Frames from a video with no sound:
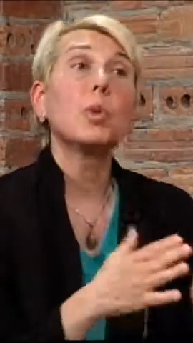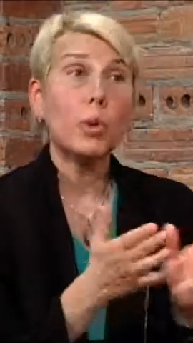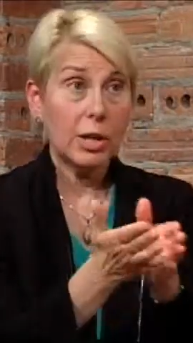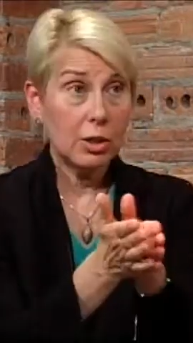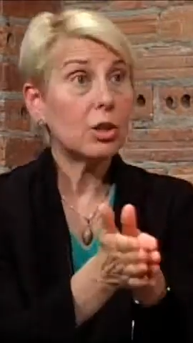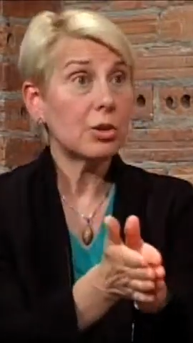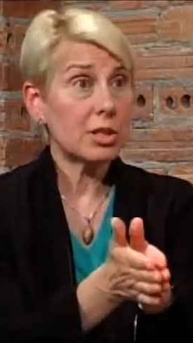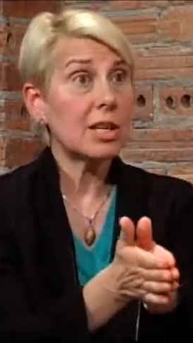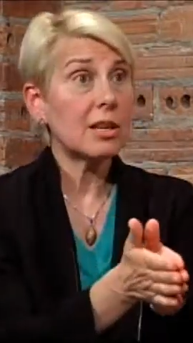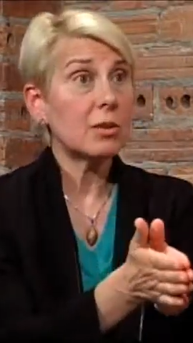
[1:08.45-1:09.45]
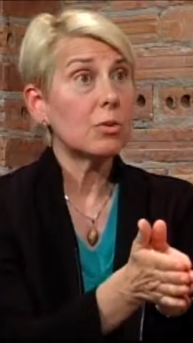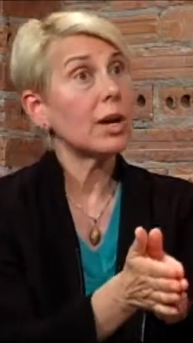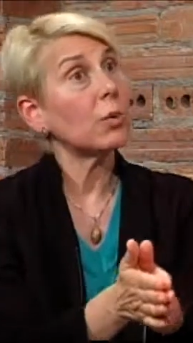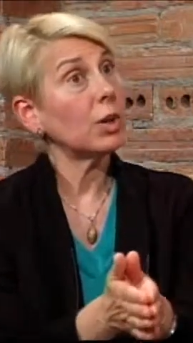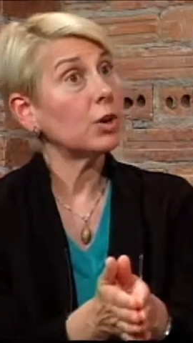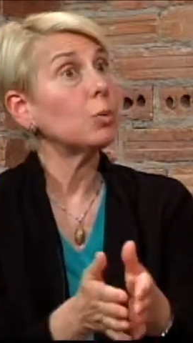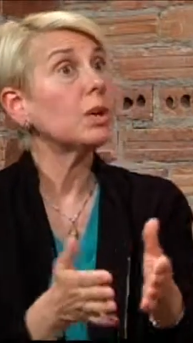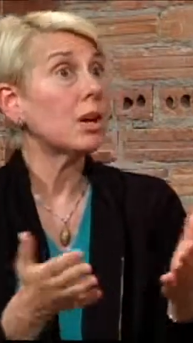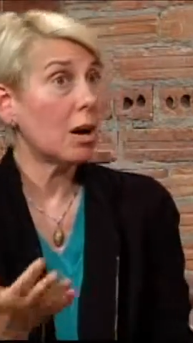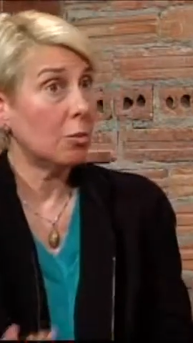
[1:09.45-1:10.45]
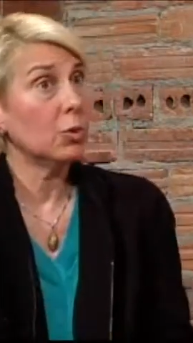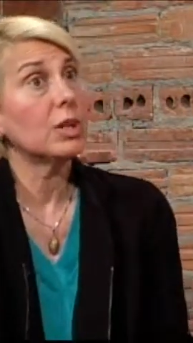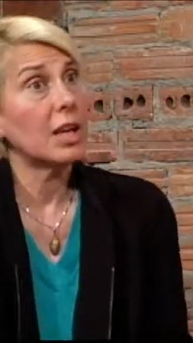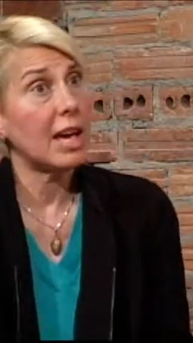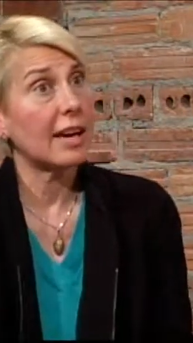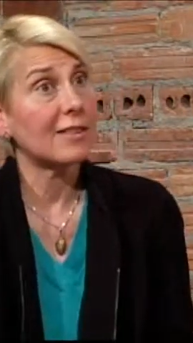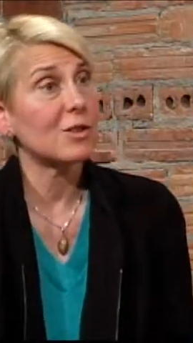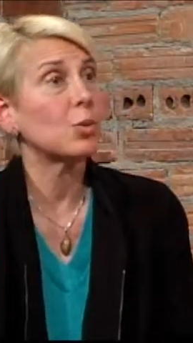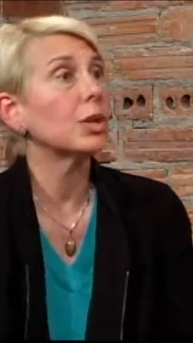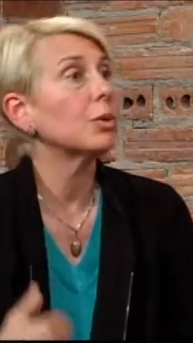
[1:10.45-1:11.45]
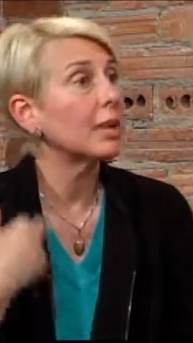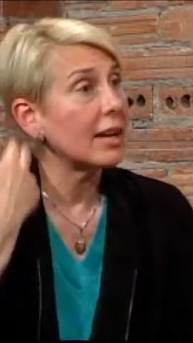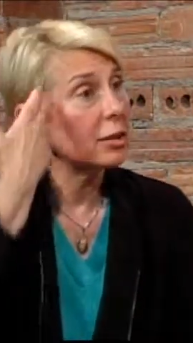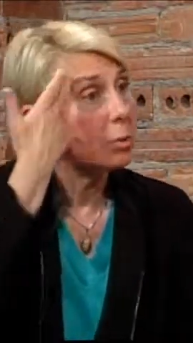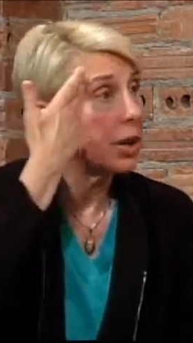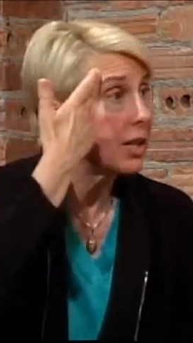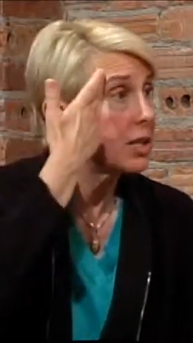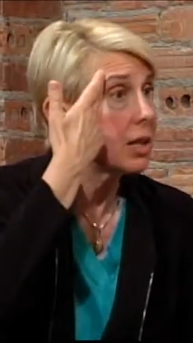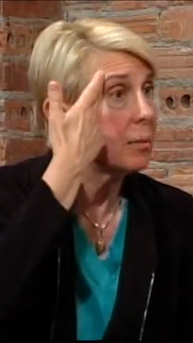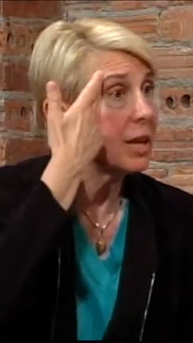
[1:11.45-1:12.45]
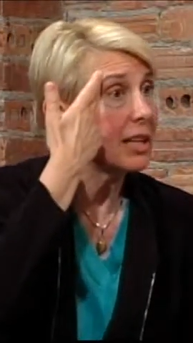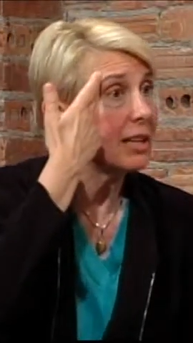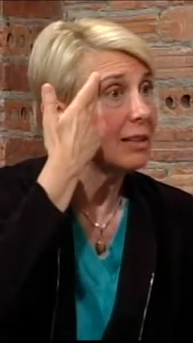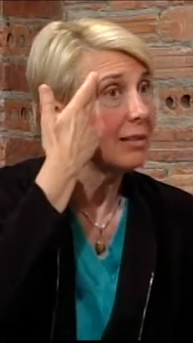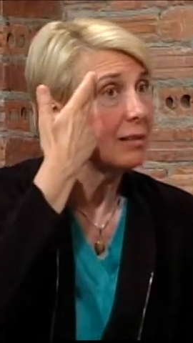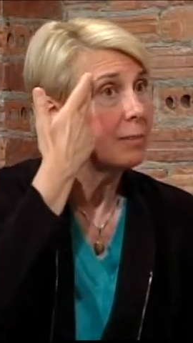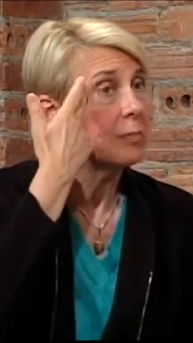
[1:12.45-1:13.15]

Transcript: But when you're exactly right, when you become relaxed, when you allow the blood to come back in,